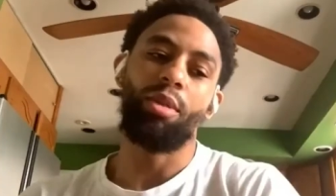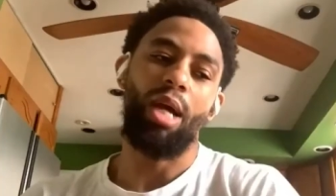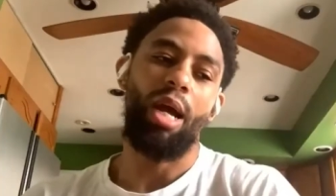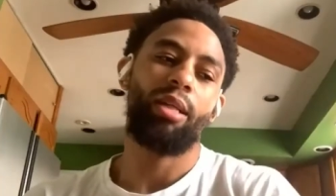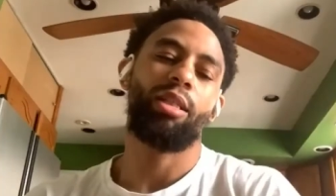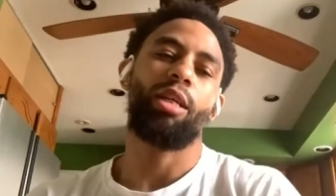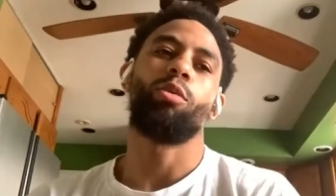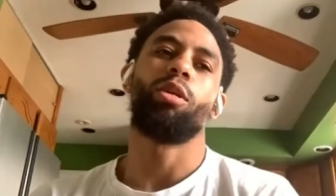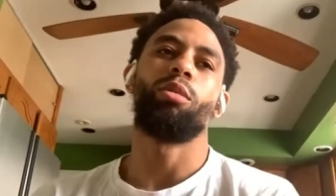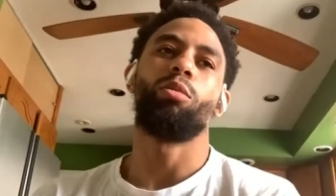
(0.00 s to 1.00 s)
be honest, like
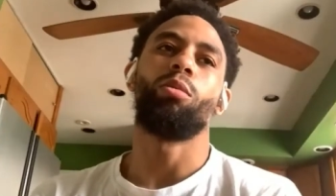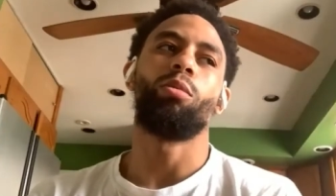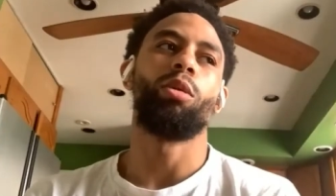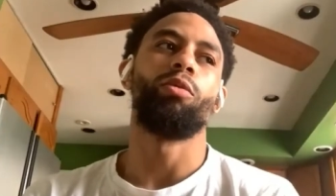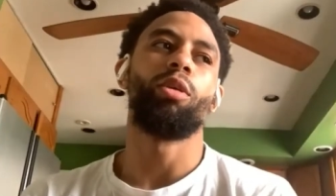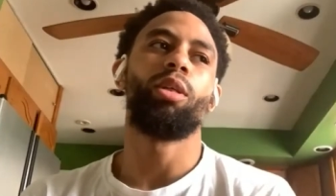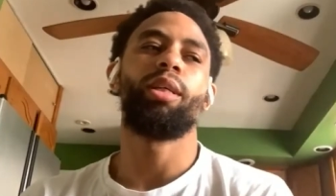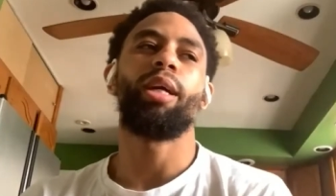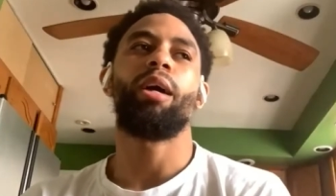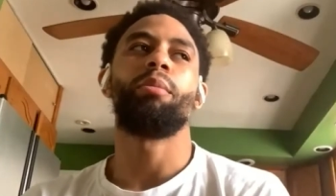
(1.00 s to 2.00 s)
what really
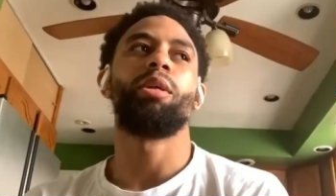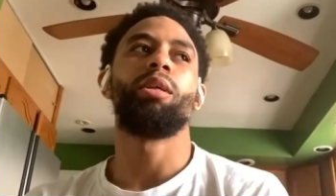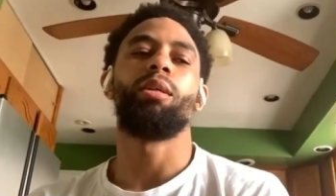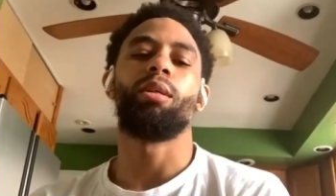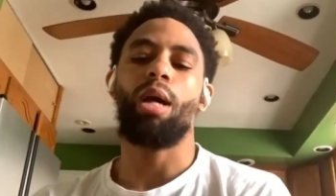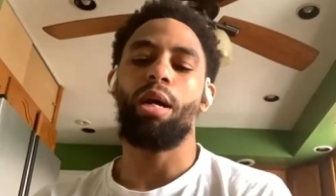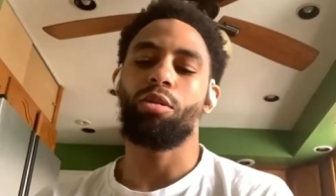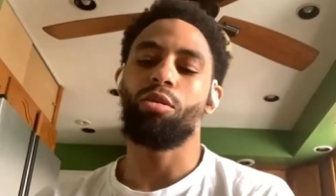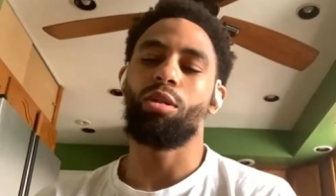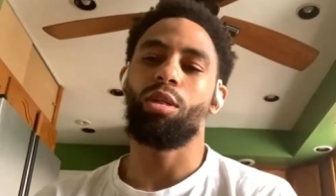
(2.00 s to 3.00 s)
got me
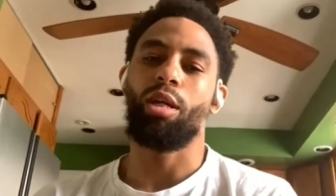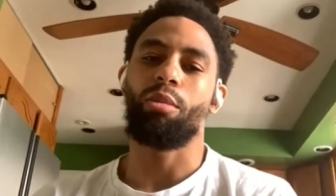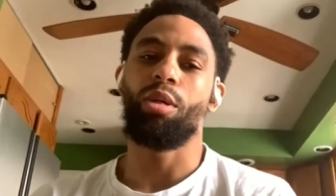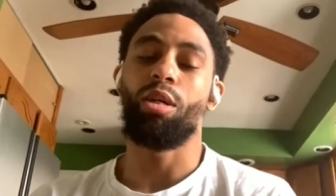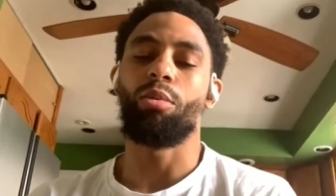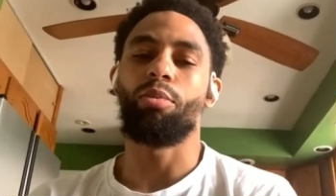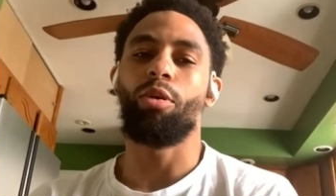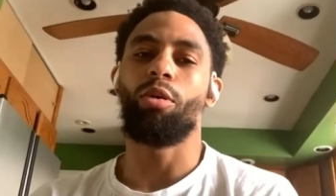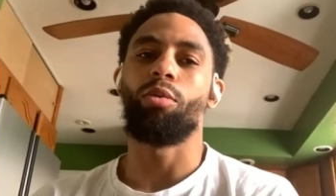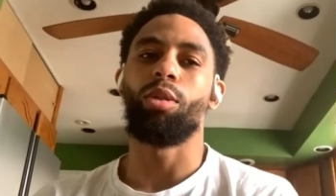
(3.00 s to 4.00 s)
locked on to like being a
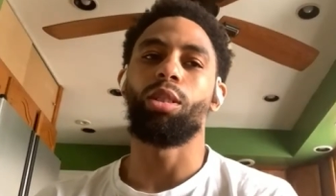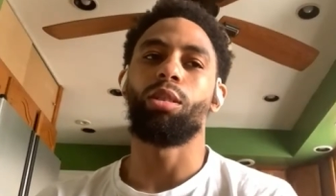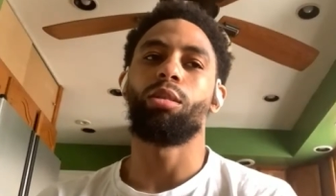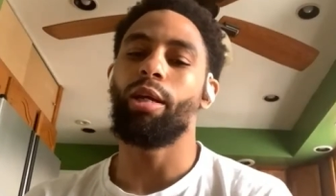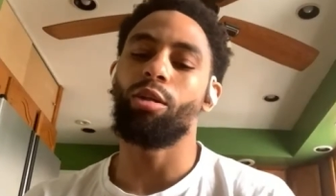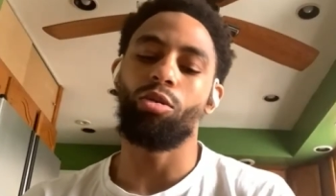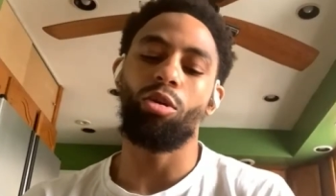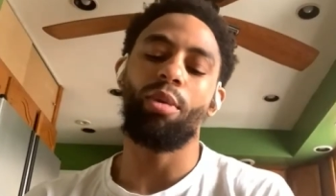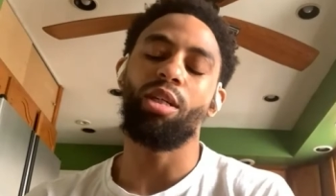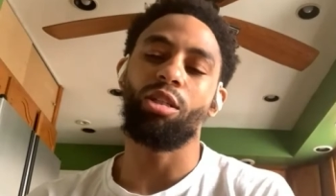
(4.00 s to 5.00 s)
pro was like,
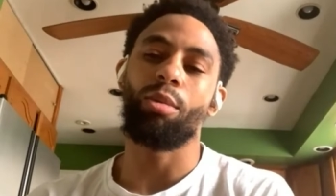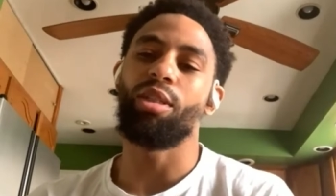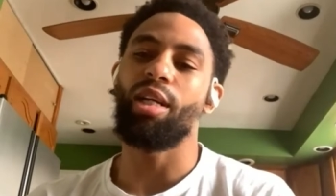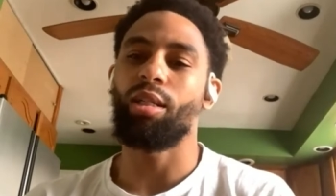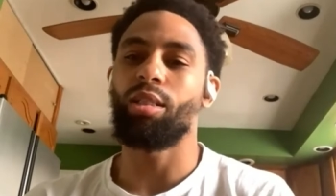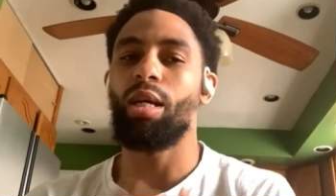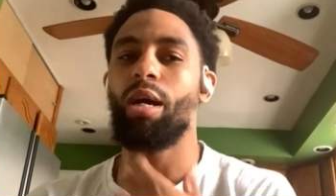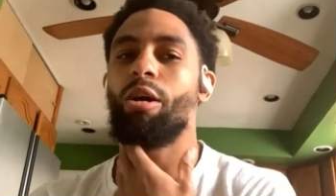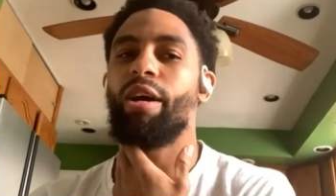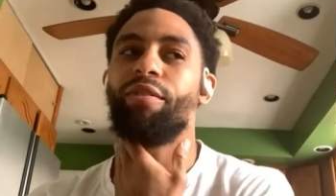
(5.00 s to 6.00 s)
during my summers at
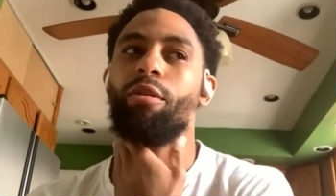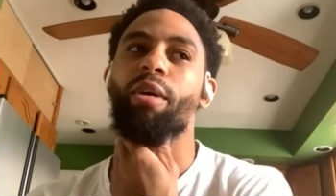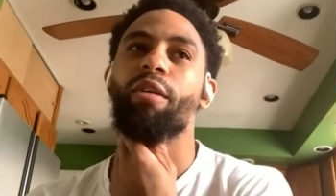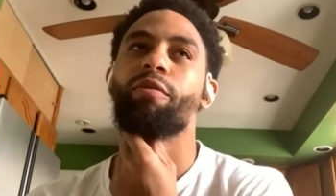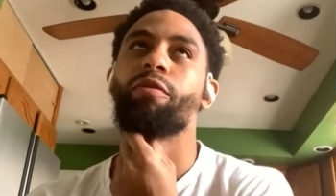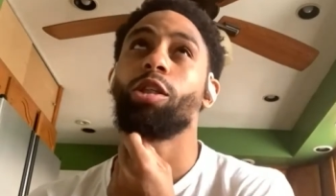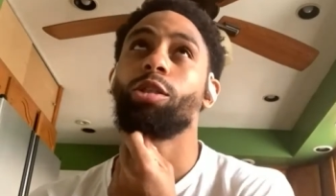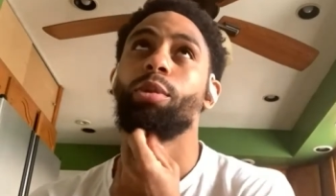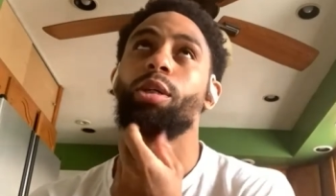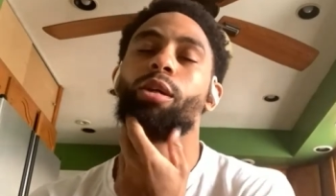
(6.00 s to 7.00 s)
LaSalle after my
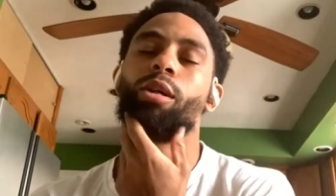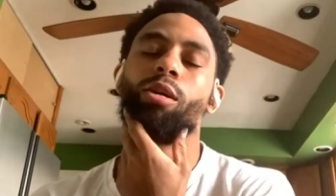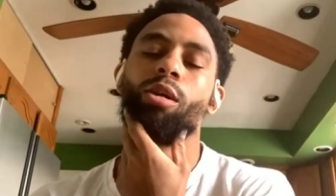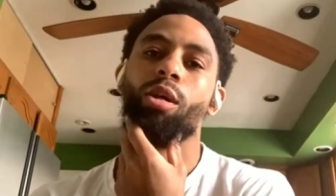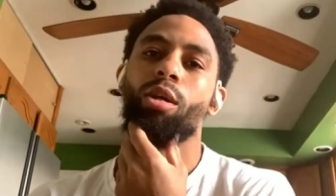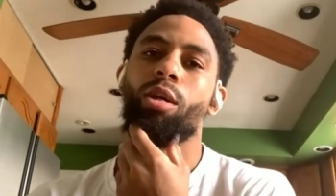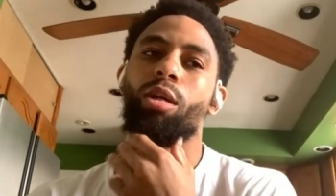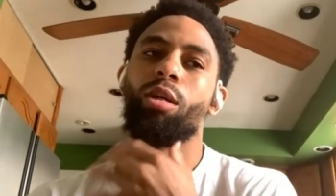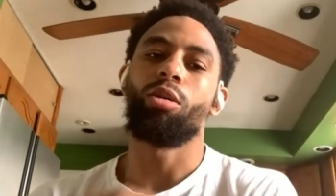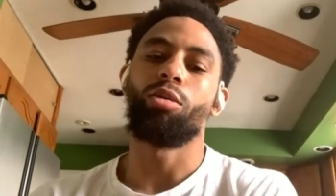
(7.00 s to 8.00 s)
freshman year,
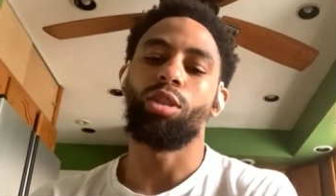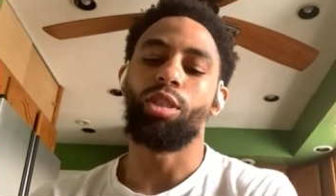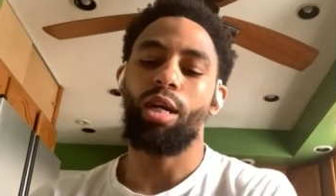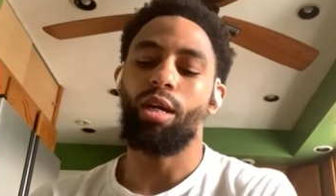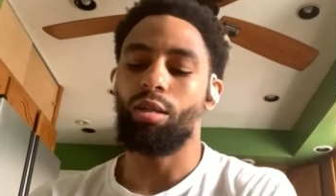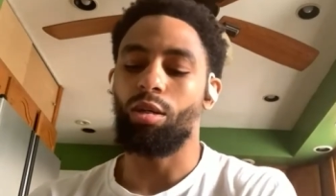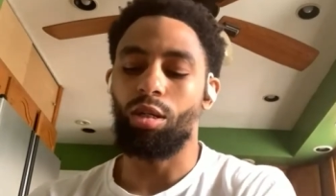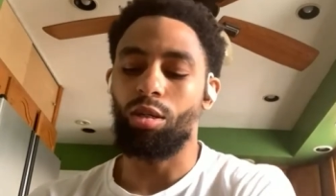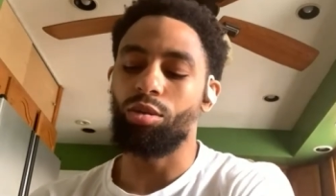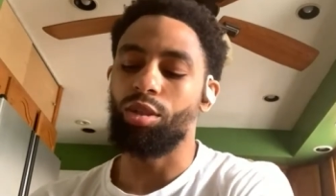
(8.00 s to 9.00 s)
Coach
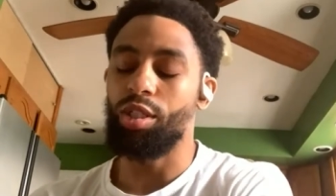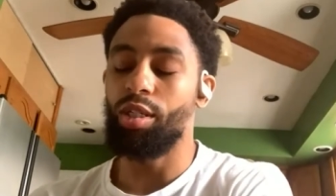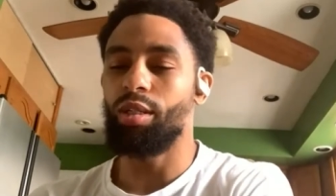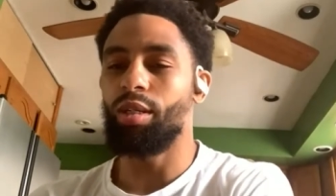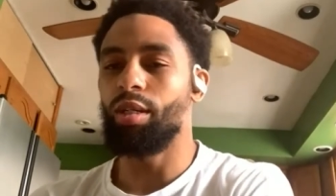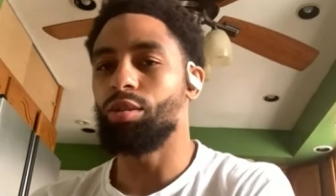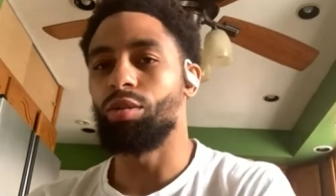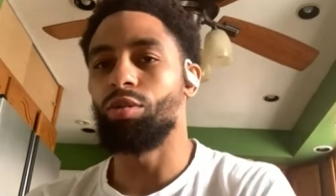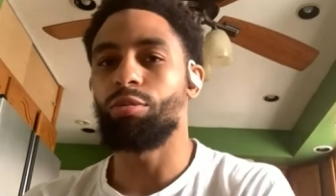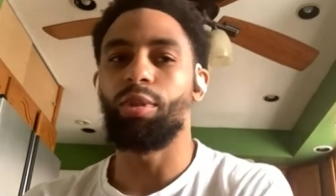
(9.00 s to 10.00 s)
G
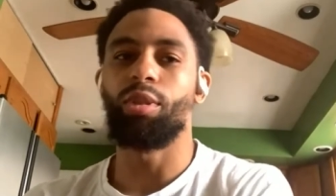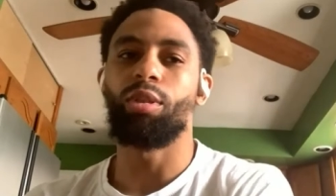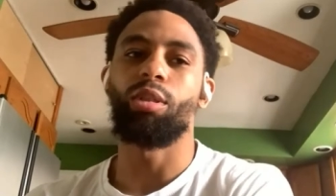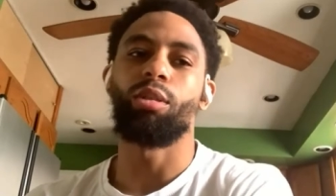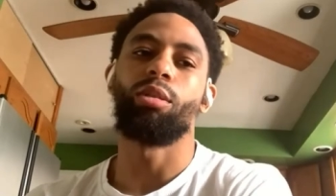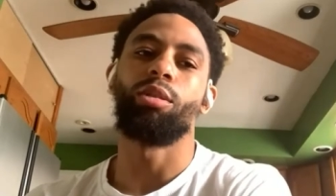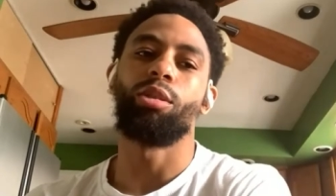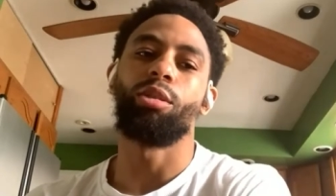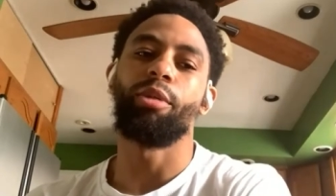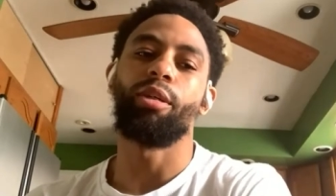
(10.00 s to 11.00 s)
introduced me to
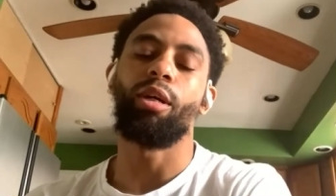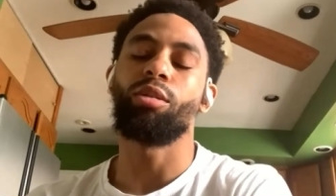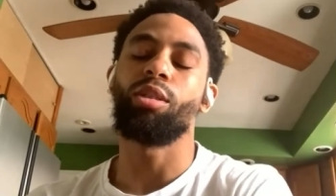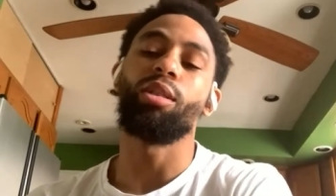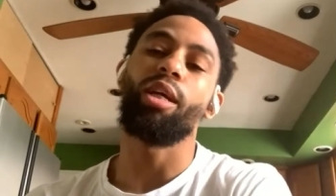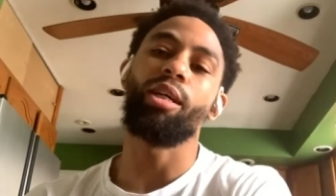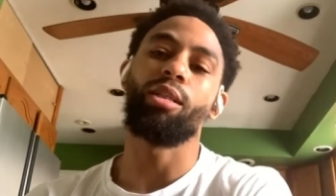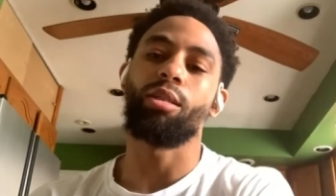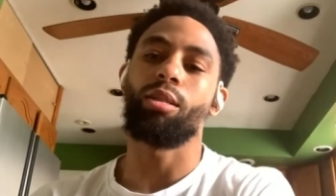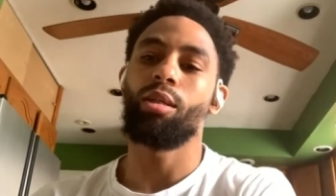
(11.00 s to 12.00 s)
Jameer Nelson's
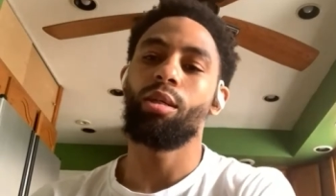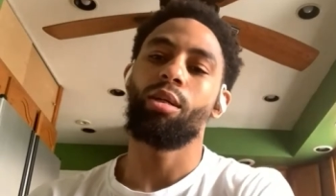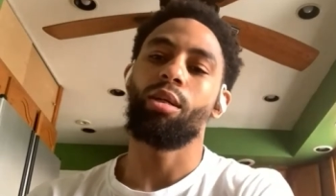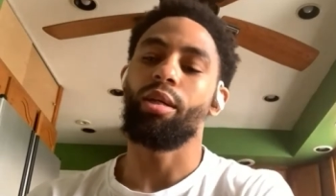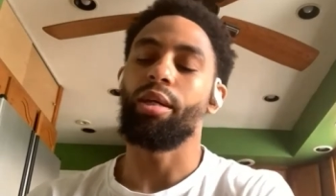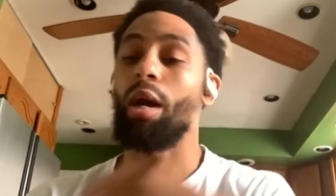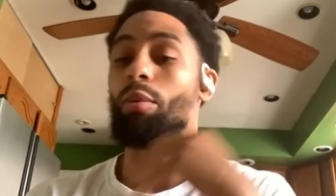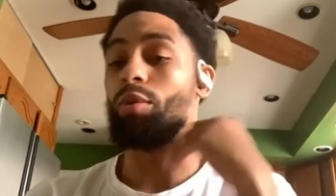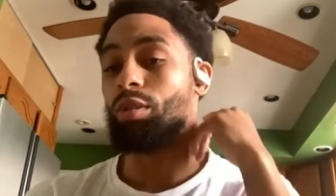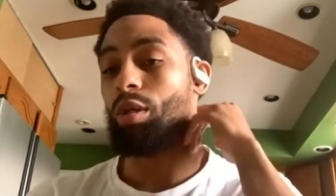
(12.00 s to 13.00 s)
agent. And I
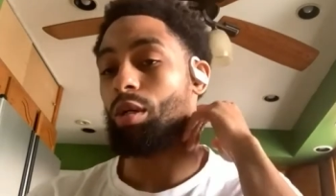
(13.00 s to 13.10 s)
was